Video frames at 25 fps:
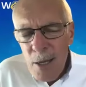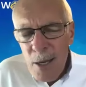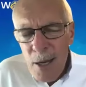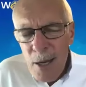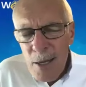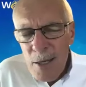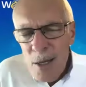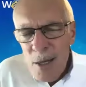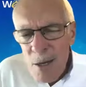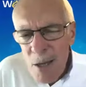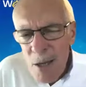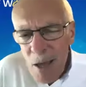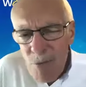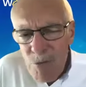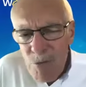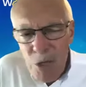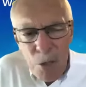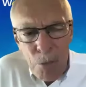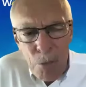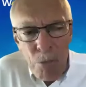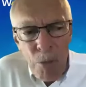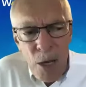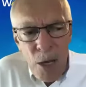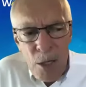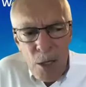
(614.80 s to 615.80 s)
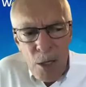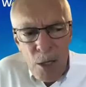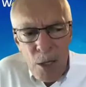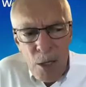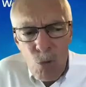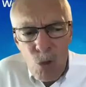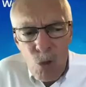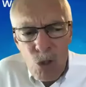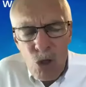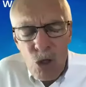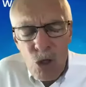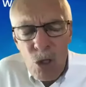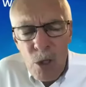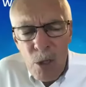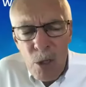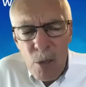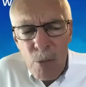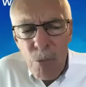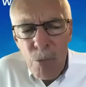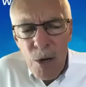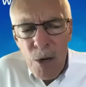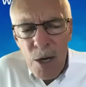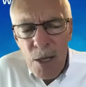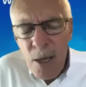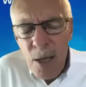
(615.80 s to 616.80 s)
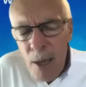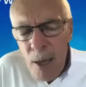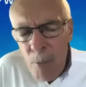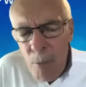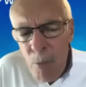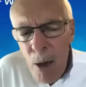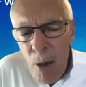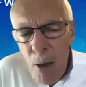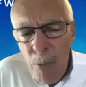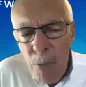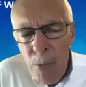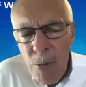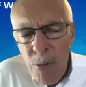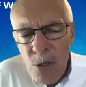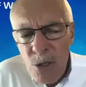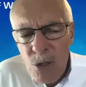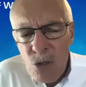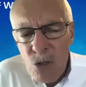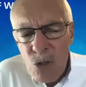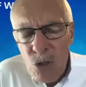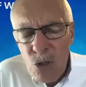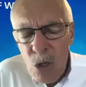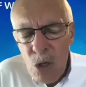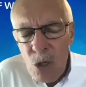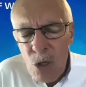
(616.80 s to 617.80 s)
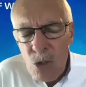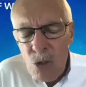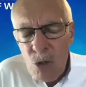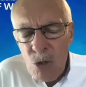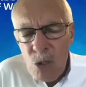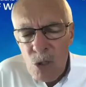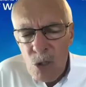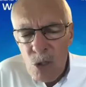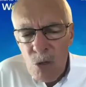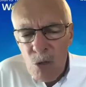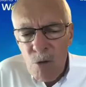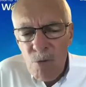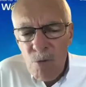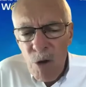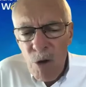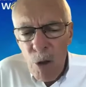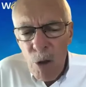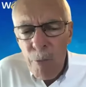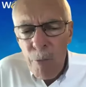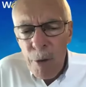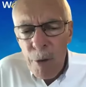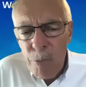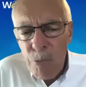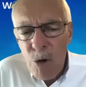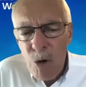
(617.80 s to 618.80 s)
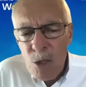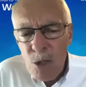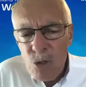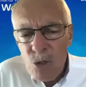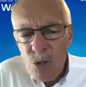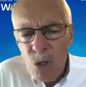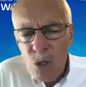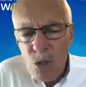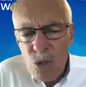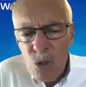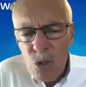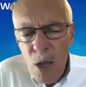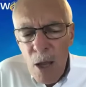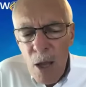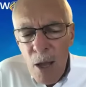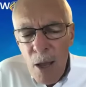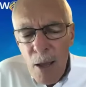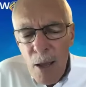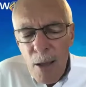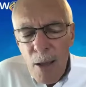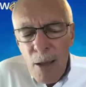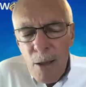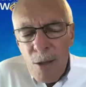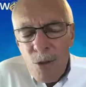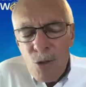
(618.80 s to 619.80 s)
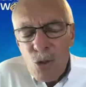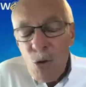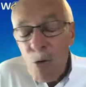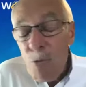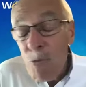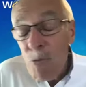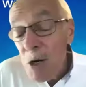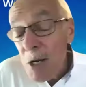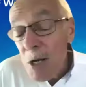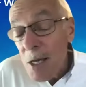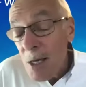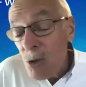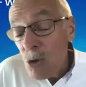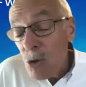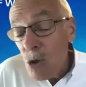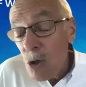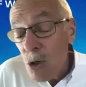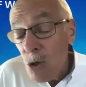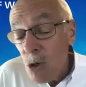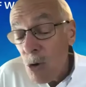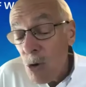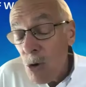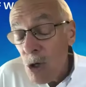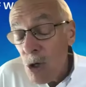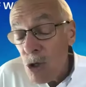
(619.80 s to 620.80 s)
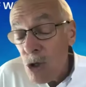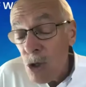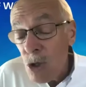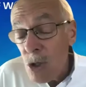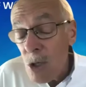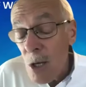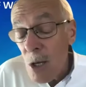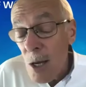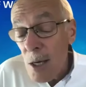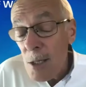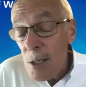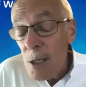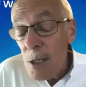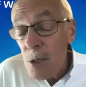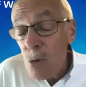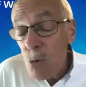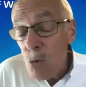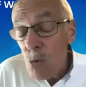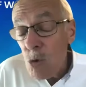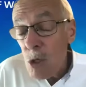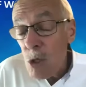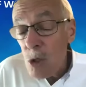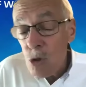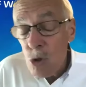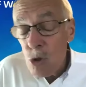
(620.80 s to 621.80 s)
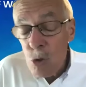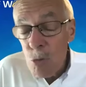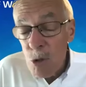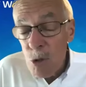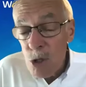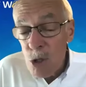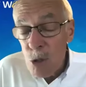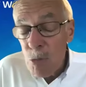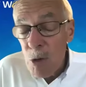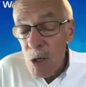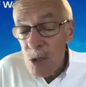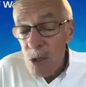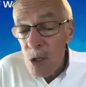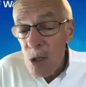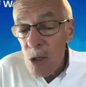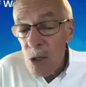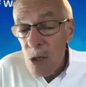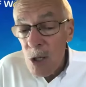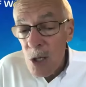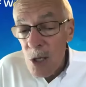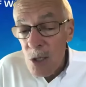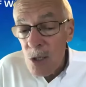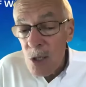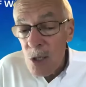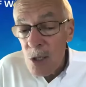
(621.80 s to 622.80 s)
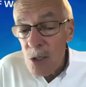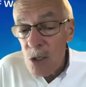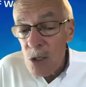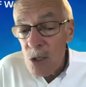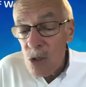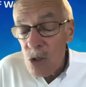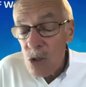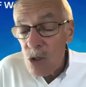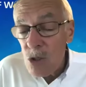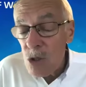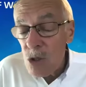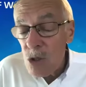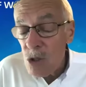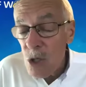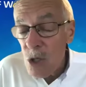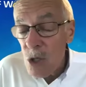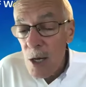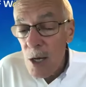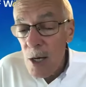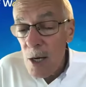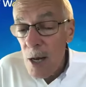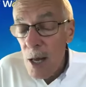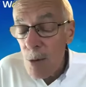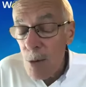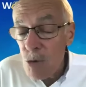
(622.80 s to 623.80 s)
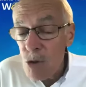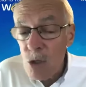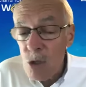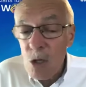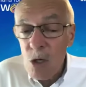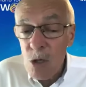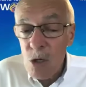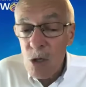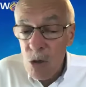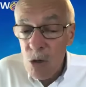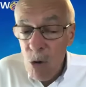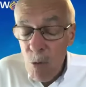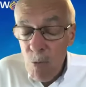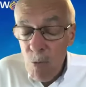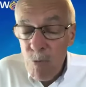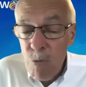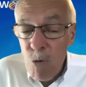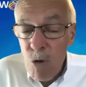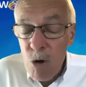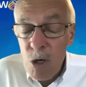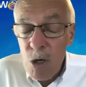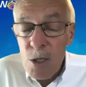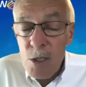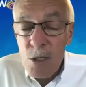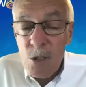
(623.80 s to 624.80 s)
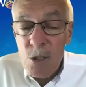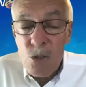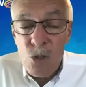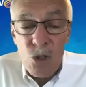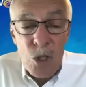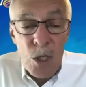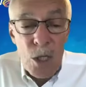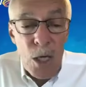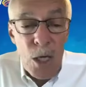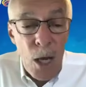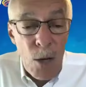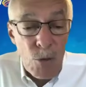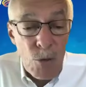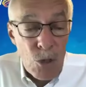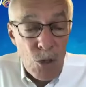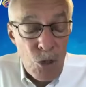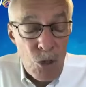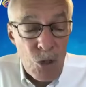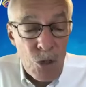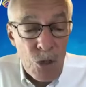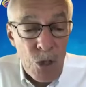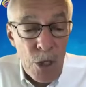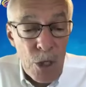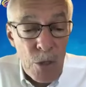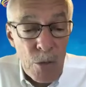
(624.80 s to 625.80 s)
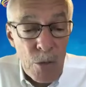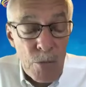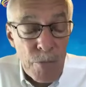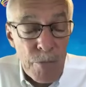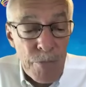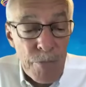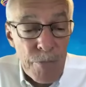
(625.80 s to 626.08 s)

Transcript: I didn't have that in mind originally, but it came up as during the development process. So a funny answer to your question, I didn't worry too much about the length. I just decided I was going to go for it and see how it turned out.